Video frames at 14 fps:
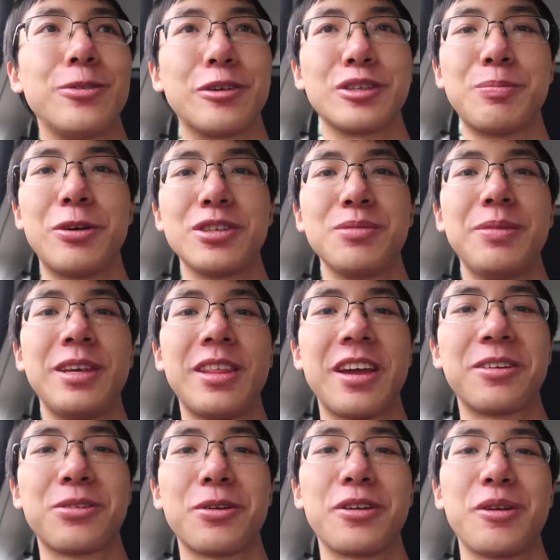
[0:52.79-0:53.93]
we were supposed to be
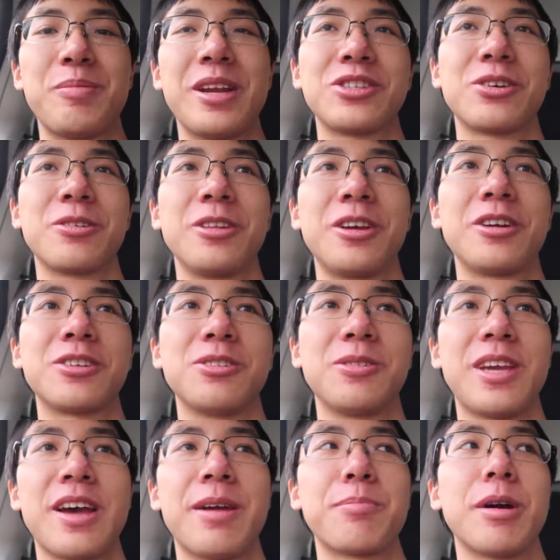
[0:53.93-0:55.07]
there 30 minutes earlier, so
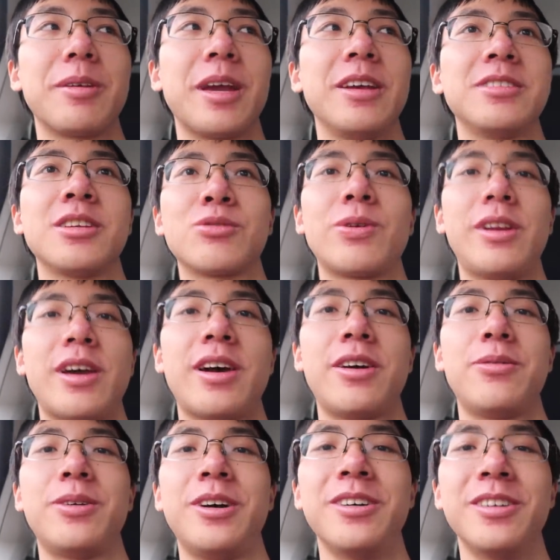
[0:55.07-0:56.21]
yeah, he probably hates us right now.